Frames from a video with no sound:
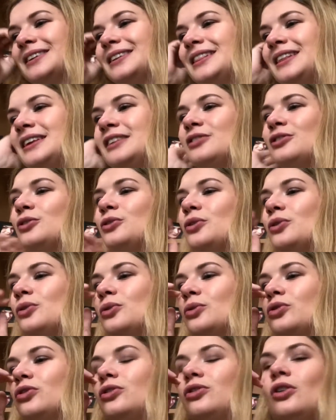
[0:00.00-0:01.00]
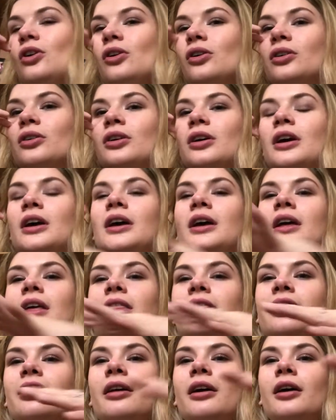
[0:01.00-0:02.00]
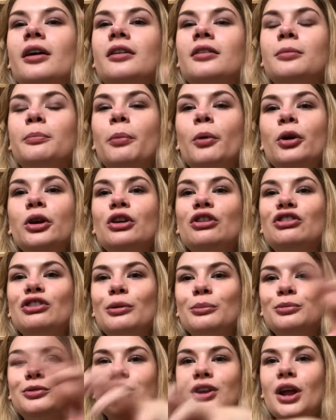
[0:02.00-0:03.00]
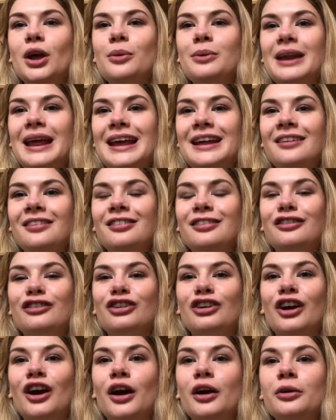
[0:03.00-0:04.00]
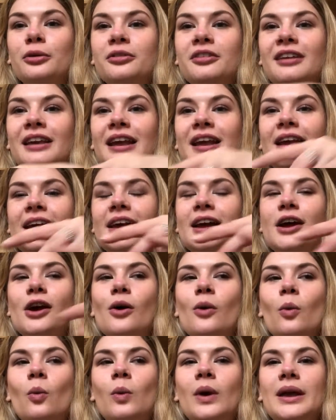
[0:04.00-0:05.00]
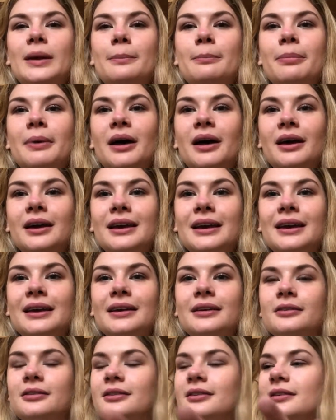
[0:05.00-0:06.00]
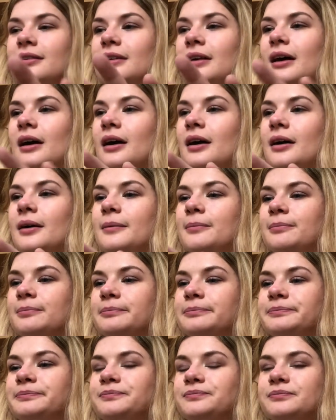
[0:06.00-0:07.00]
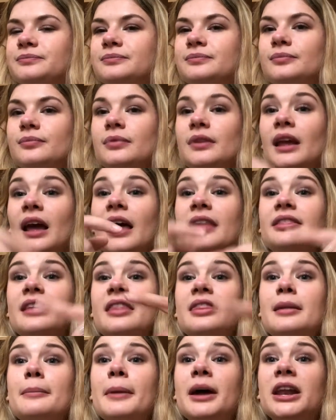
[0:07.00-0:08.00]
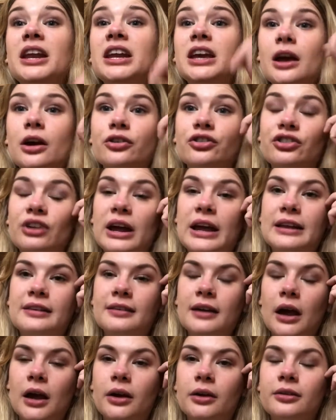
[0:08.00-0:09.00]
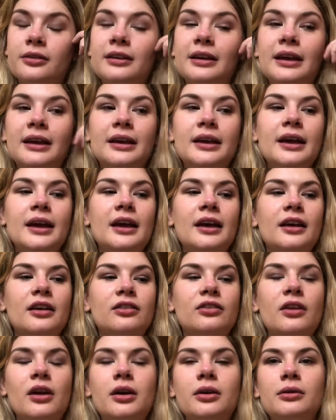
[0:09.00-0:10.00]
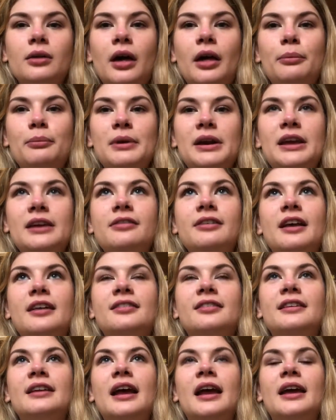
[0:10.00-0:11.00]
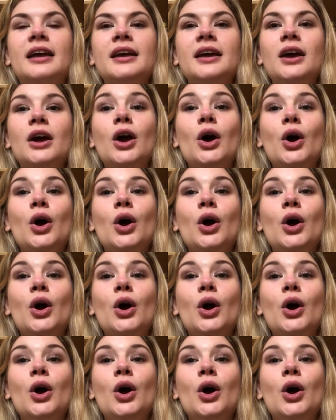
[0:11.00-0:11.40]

These are all stock that Body Shop donates to COTE. We buy it um, and then the money goes straight to COTE. So I believe yesterday